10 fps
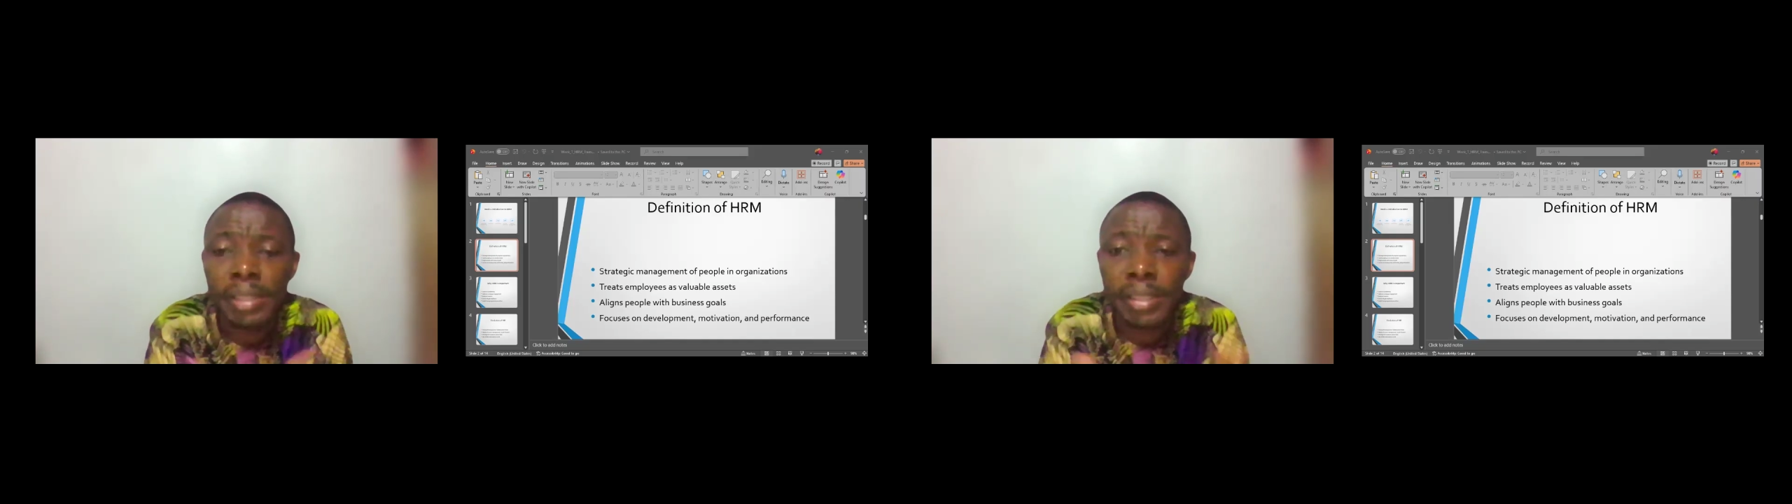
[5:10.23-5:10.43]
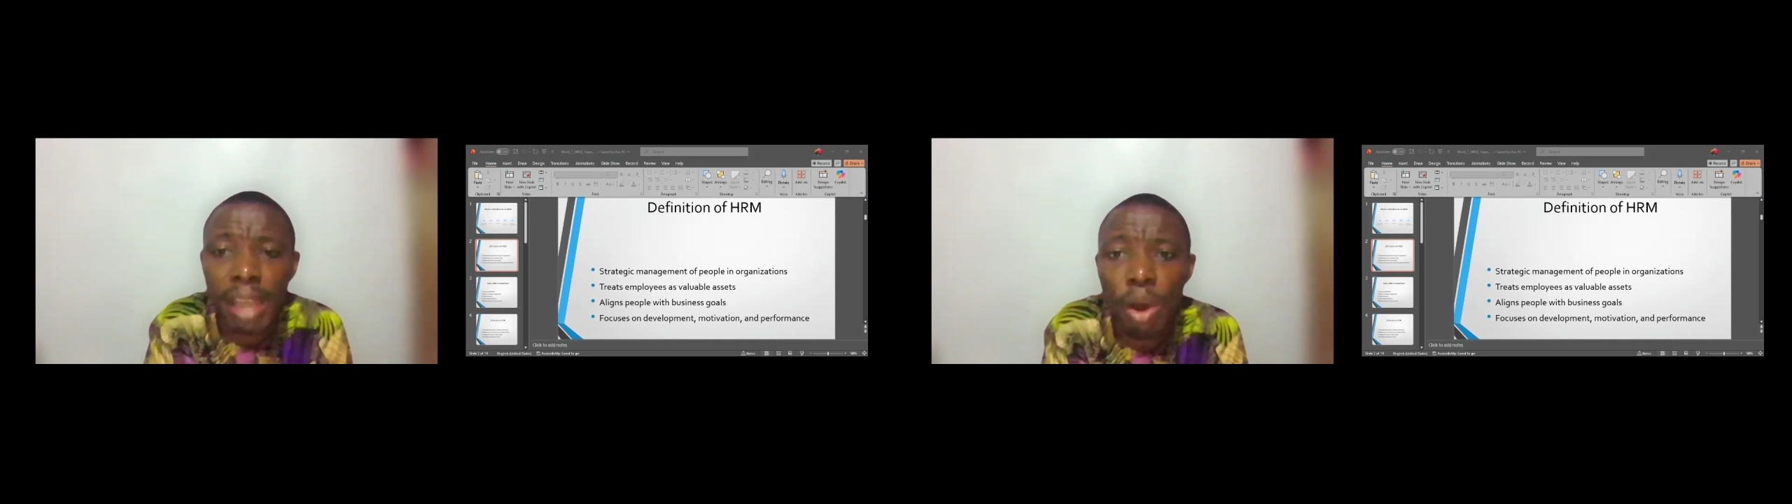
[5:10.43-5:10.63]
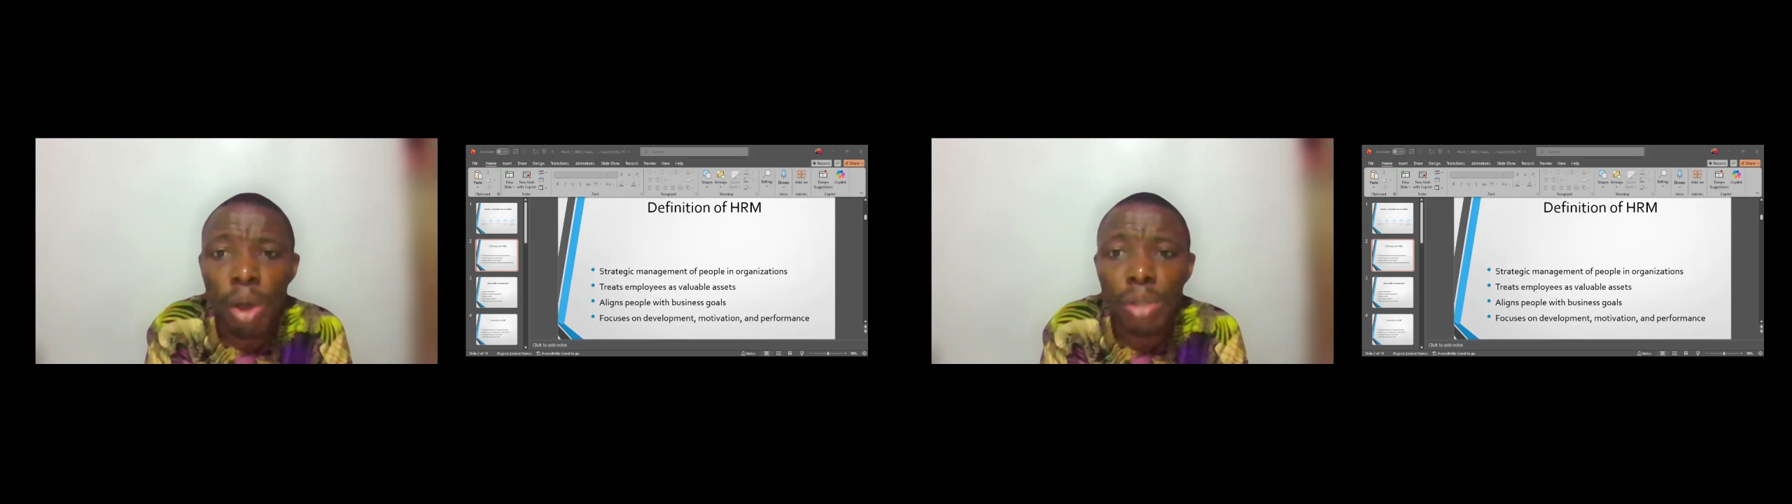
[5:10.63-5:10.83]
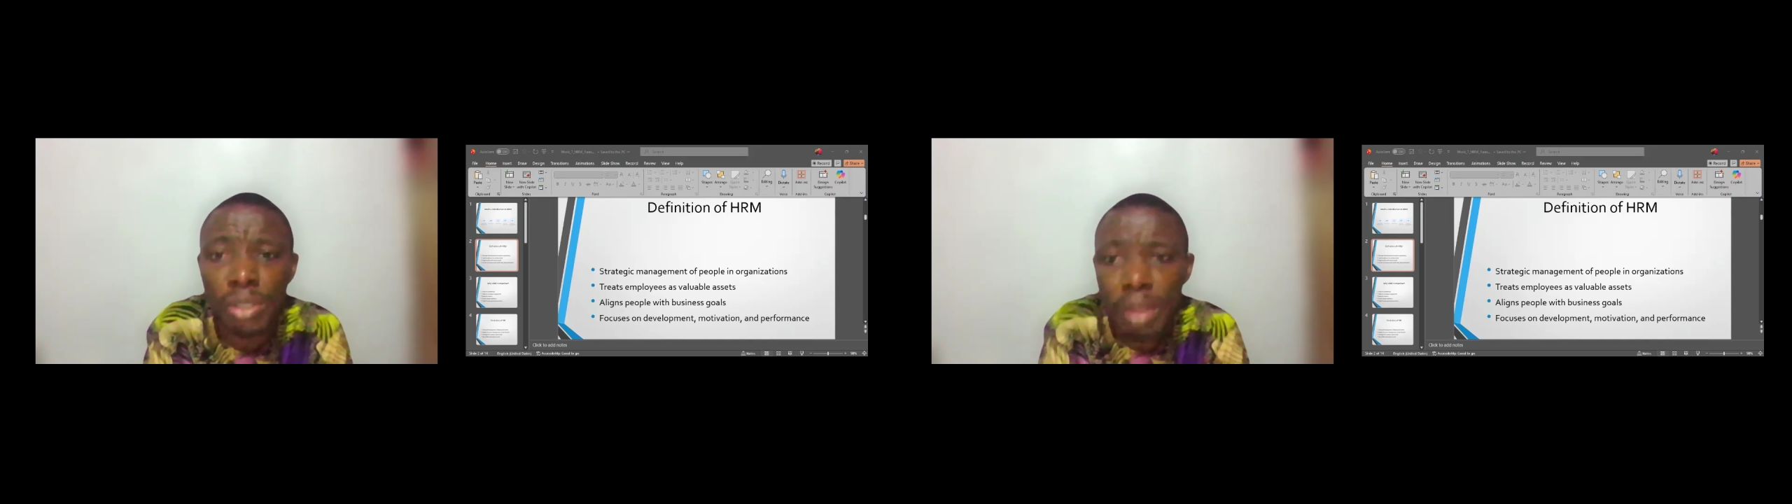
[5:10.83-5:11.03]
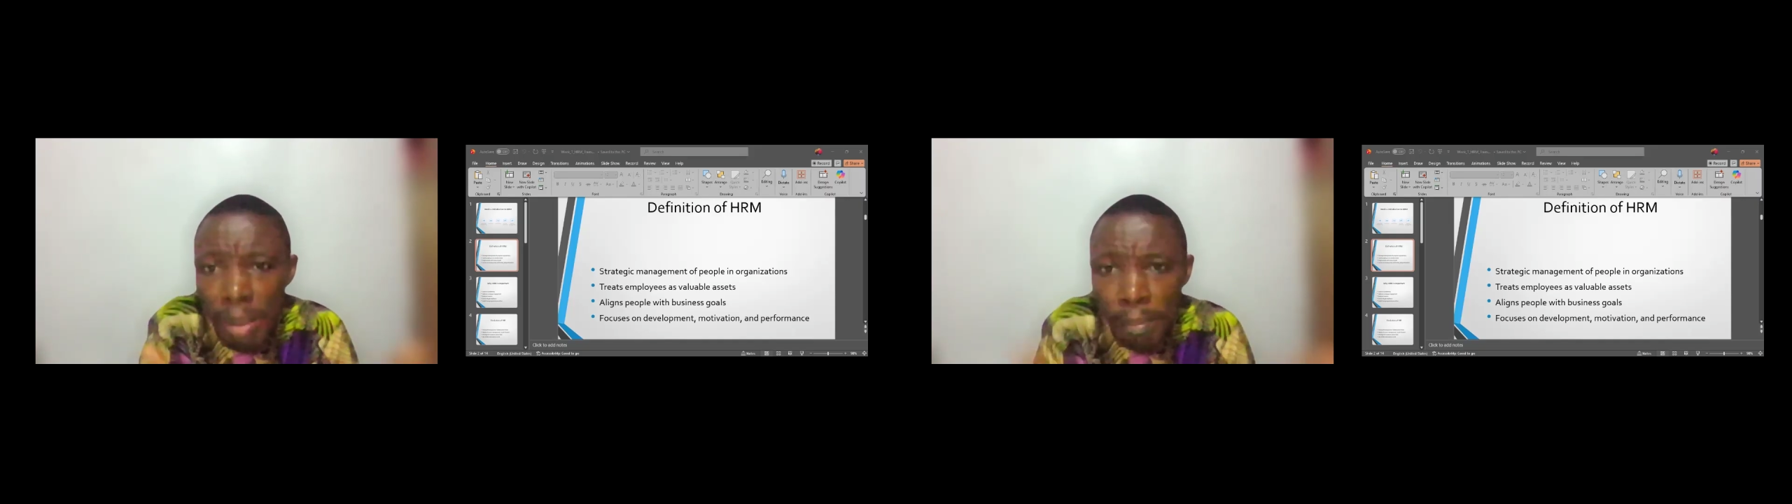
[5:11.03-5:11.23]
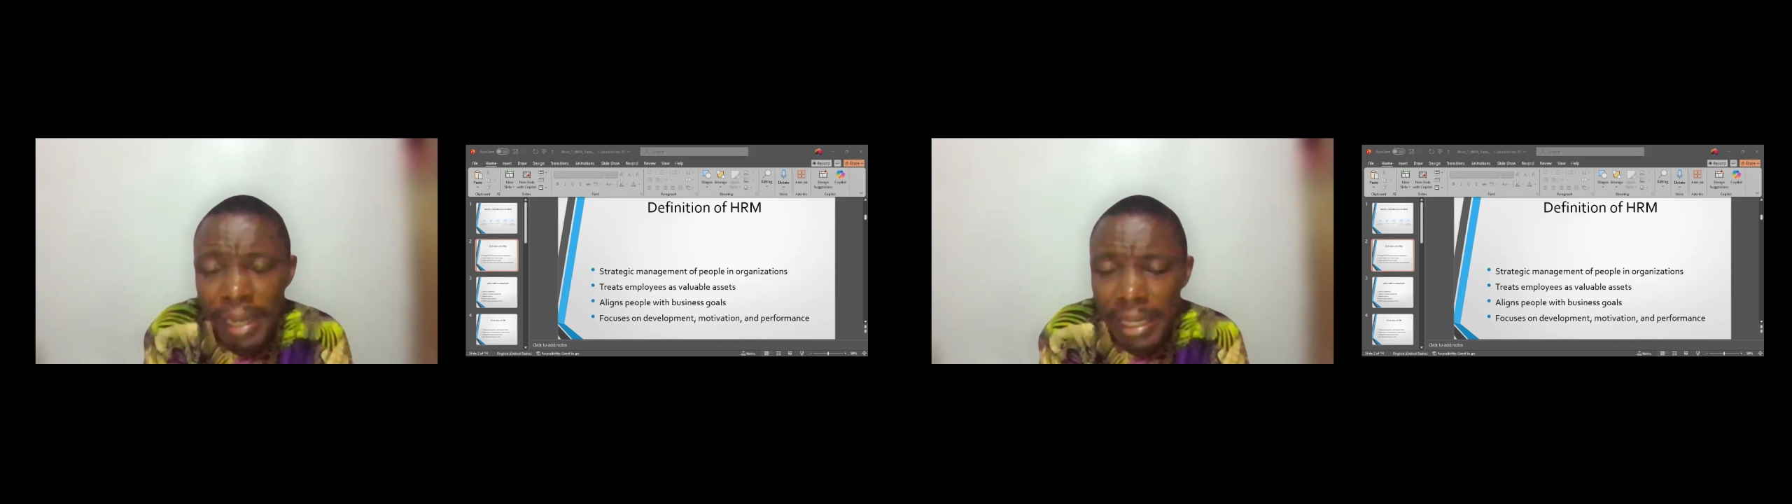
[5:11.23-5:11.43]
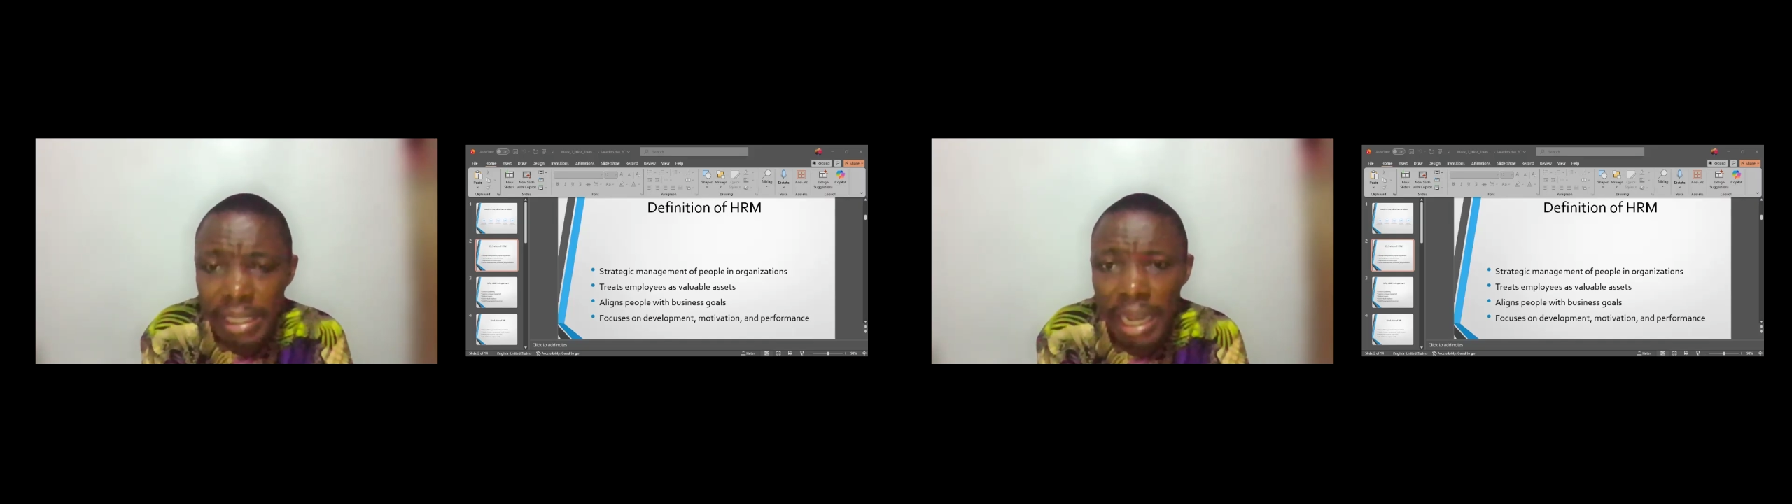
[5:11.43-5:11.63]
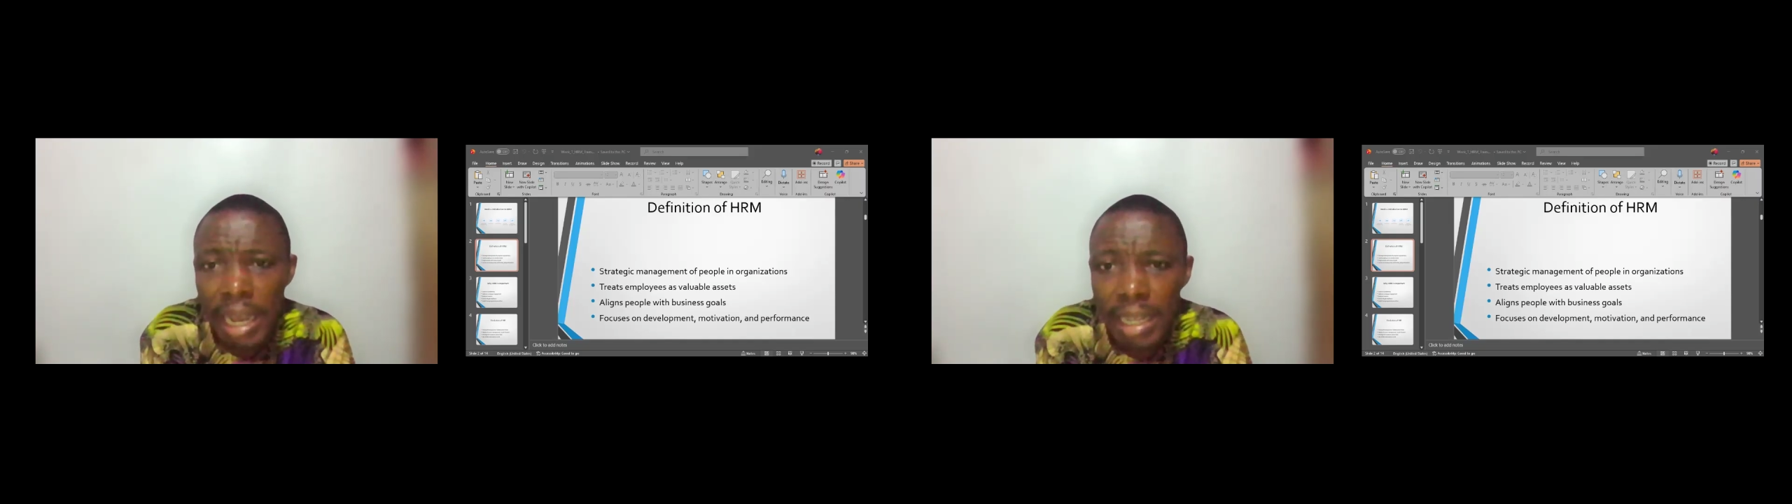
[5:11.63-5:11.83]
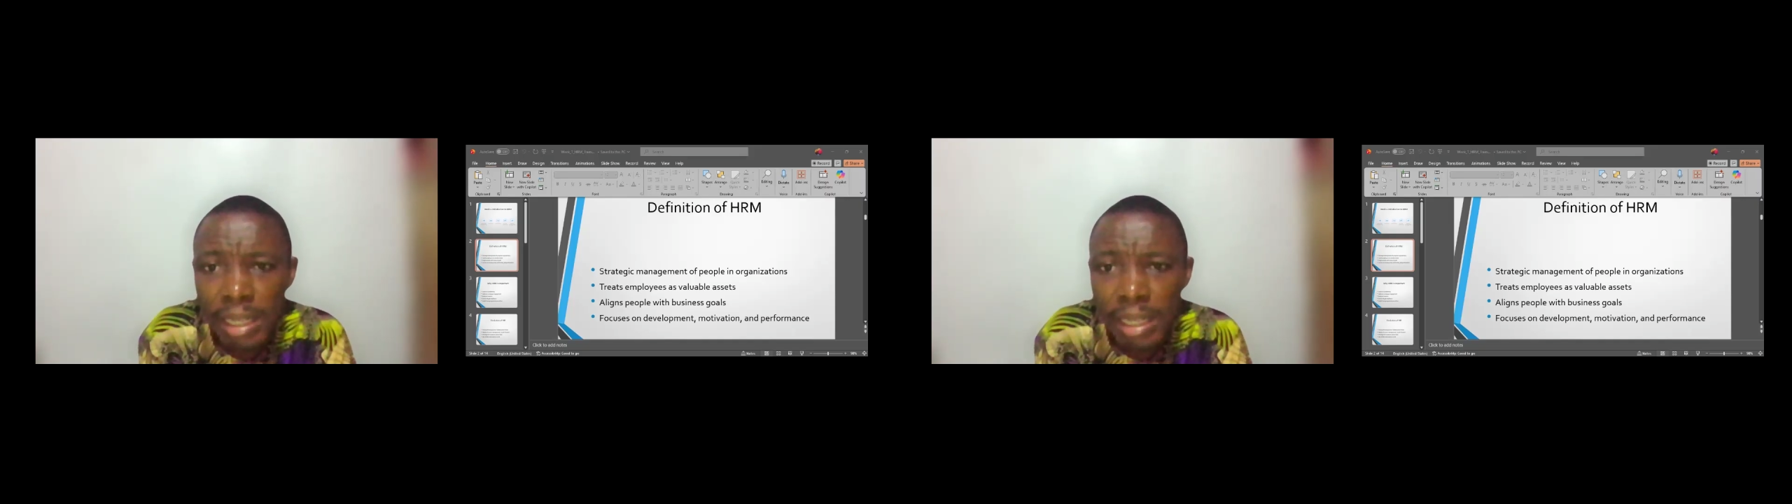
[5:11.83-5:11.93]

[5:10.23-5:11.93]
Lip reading: sales manager.